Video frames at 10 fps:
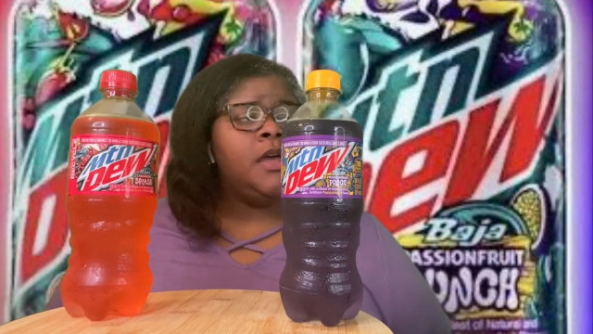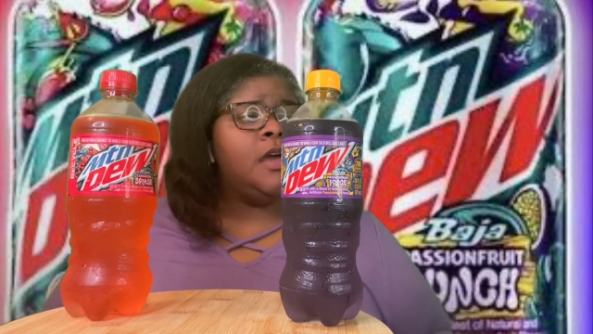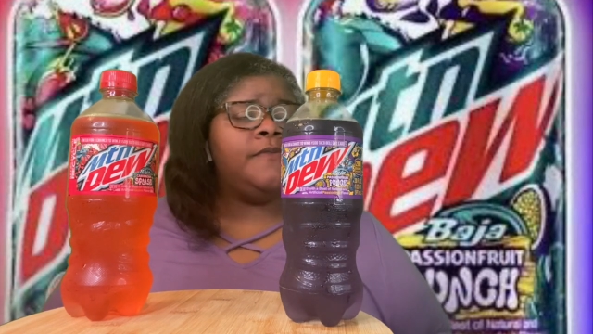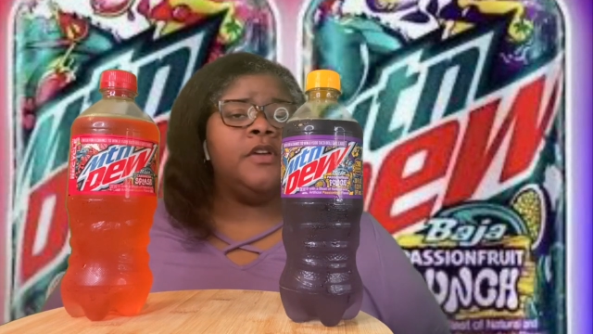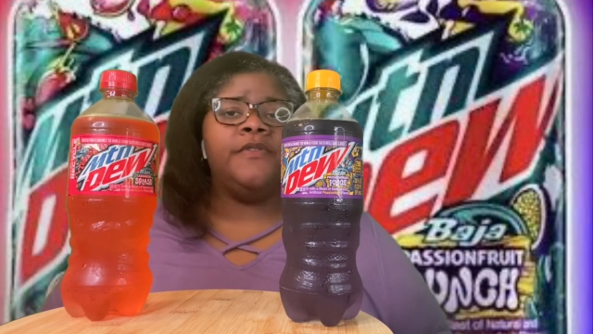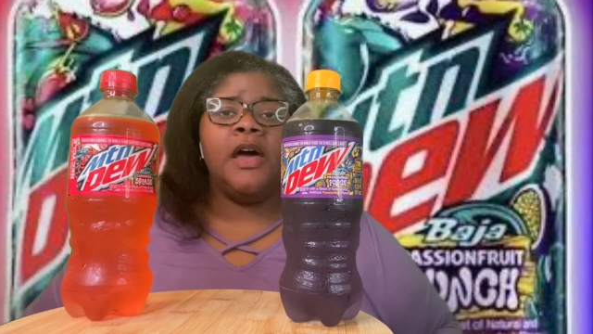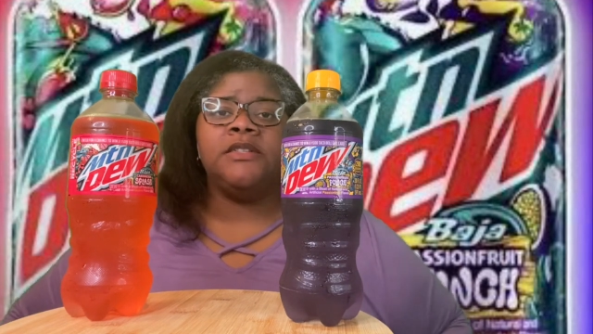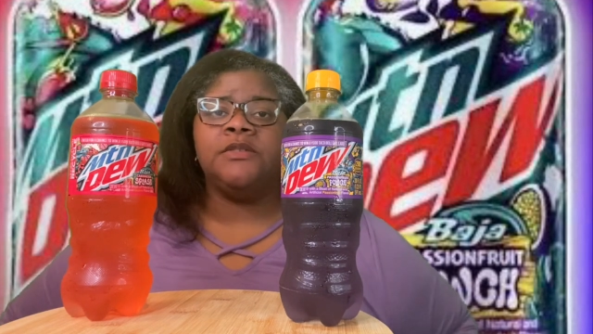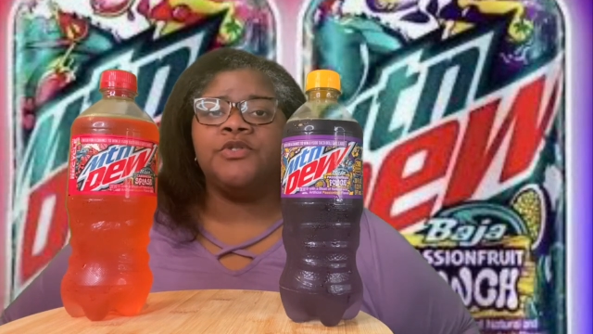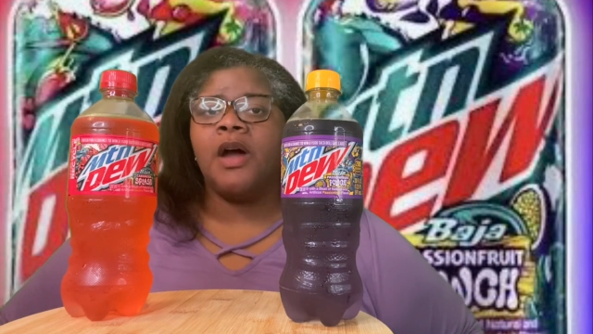If you've
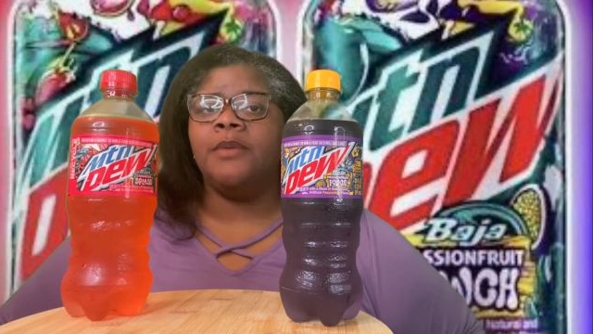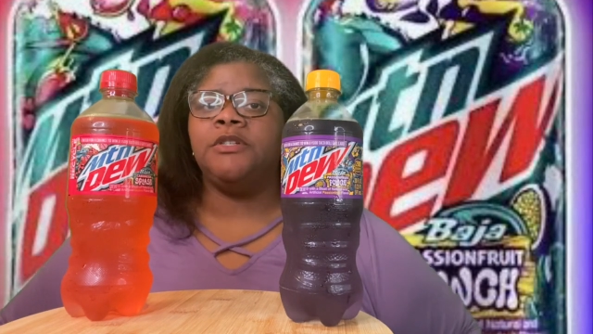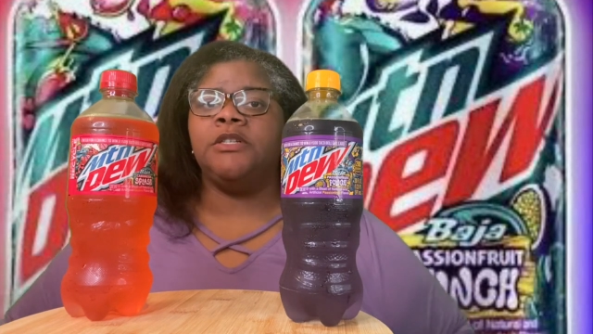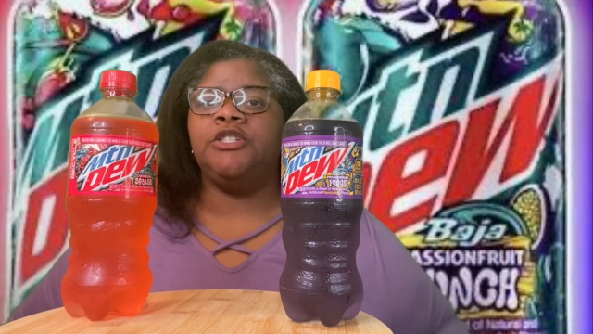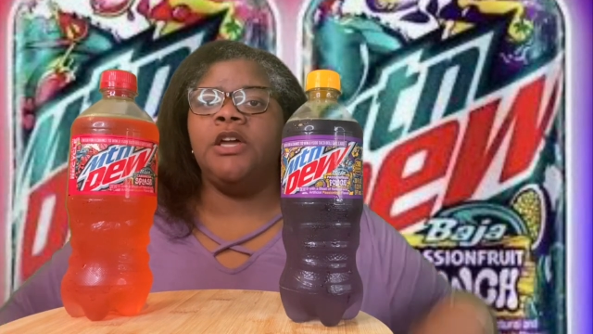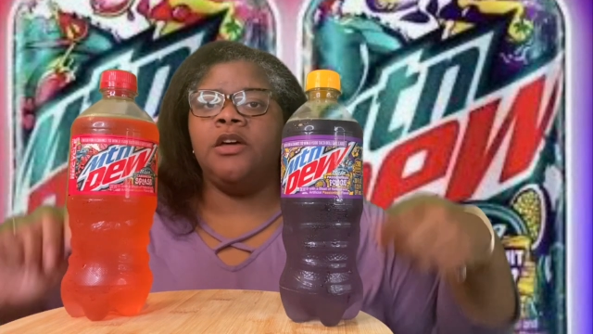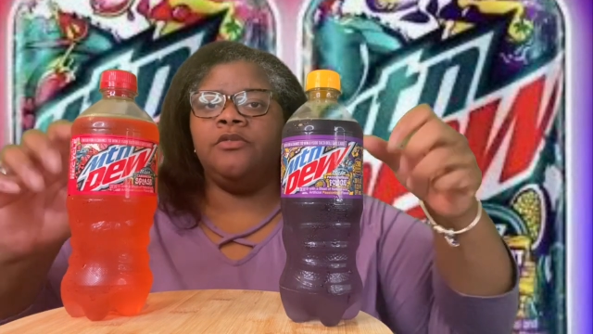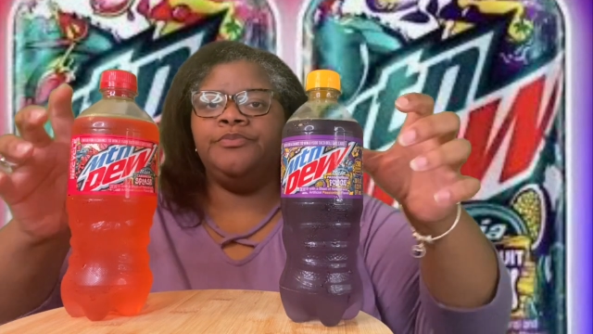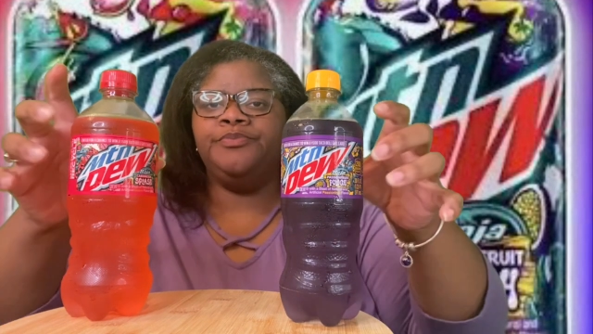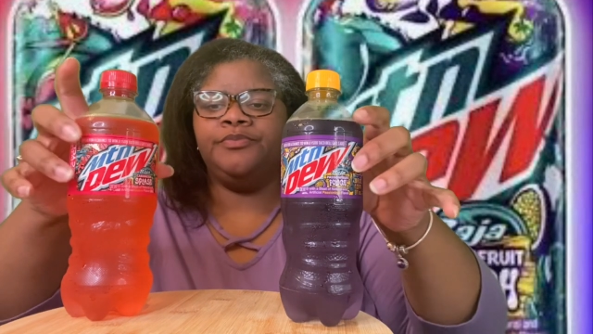not subscribed to the
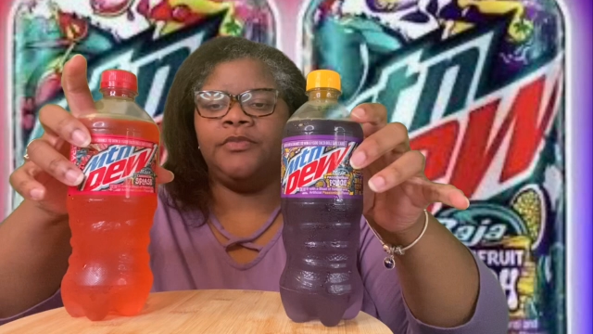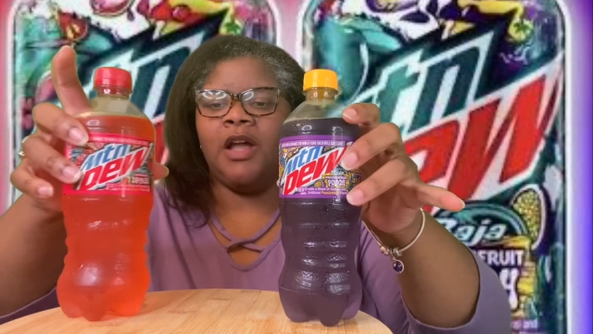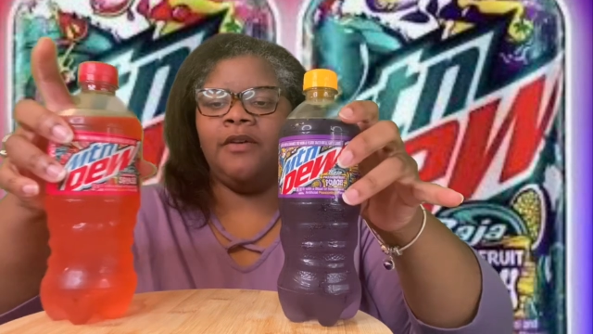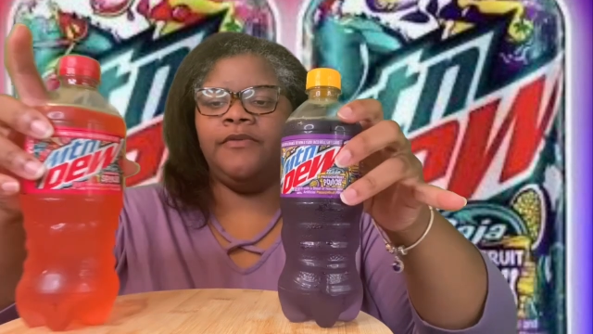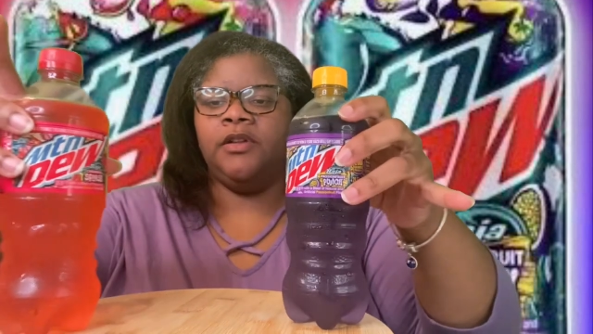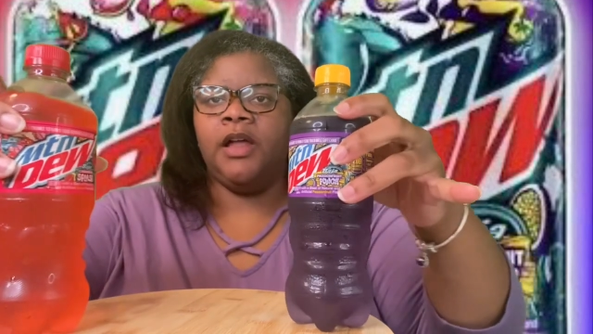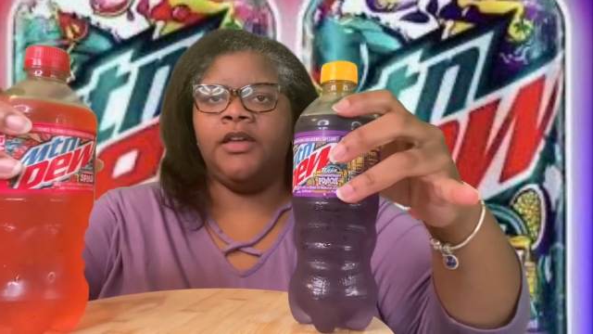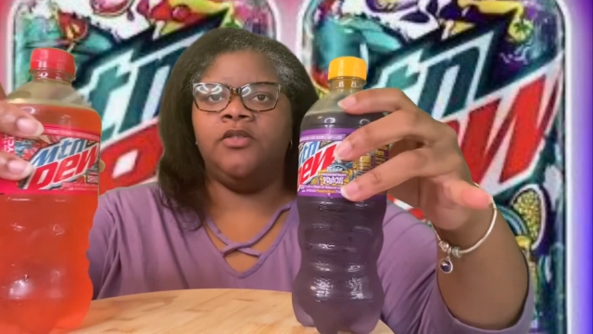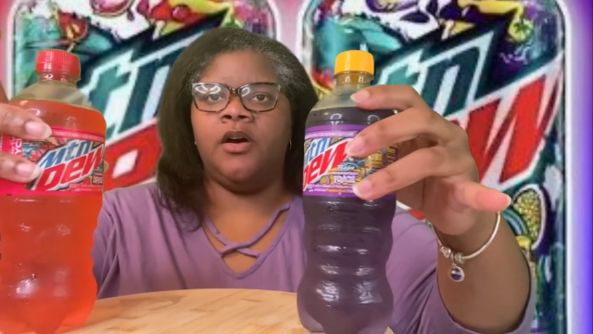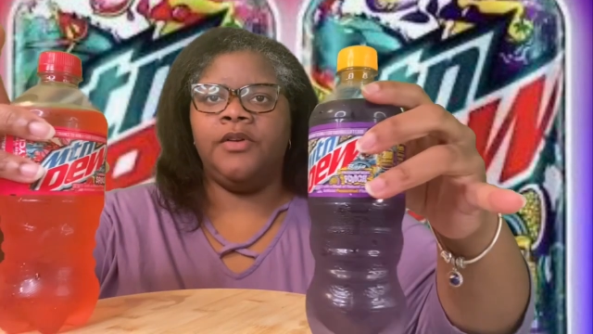channel, I feel
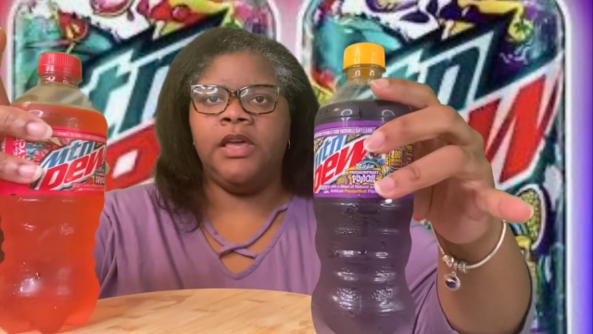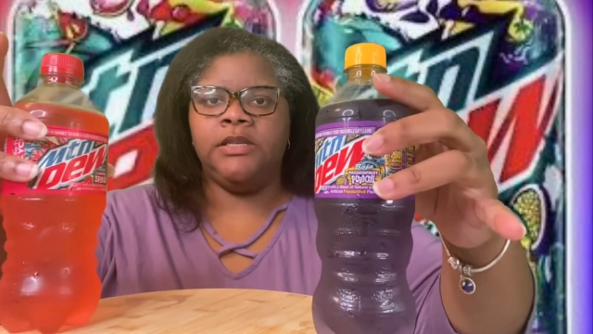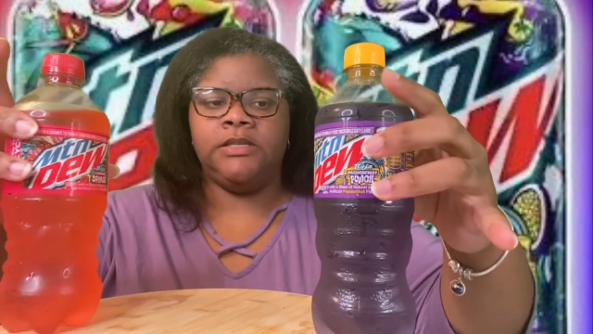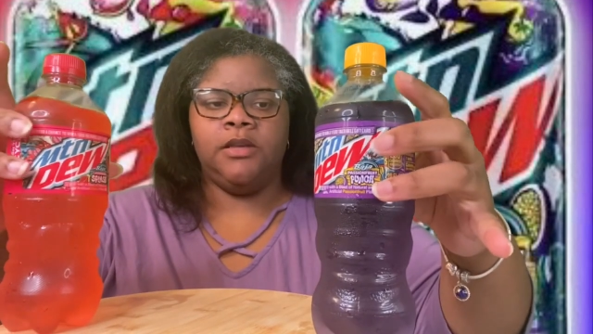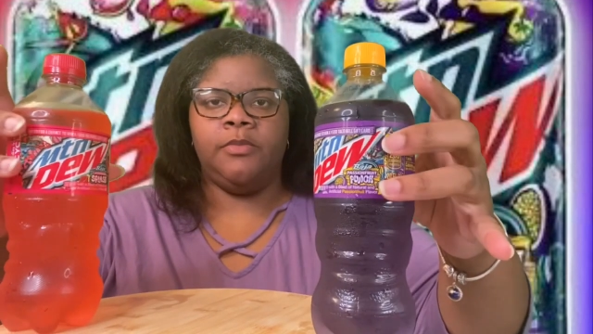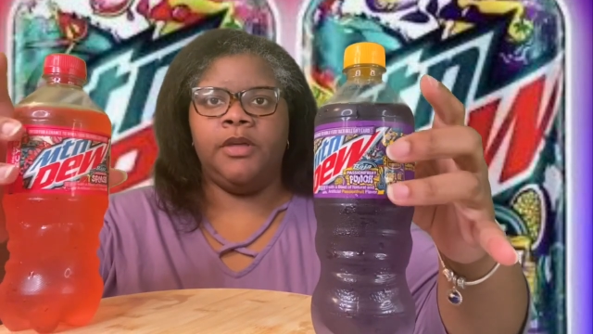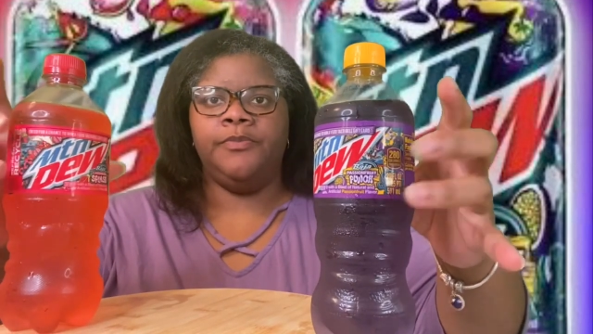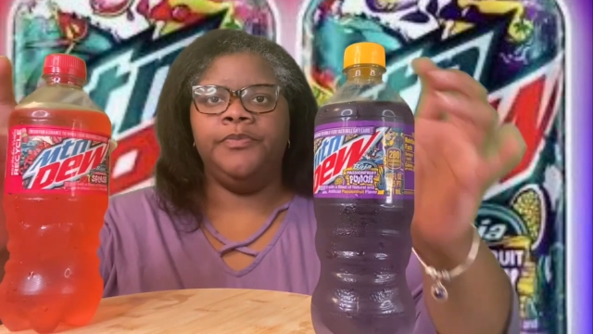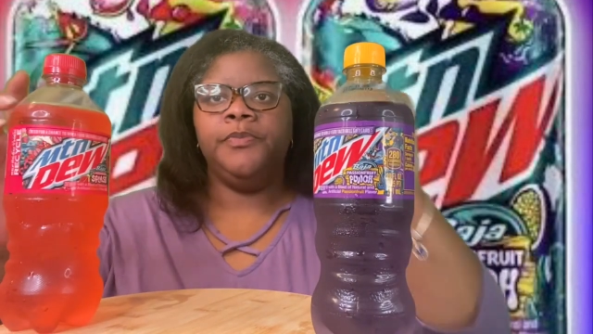like y'all can't see me.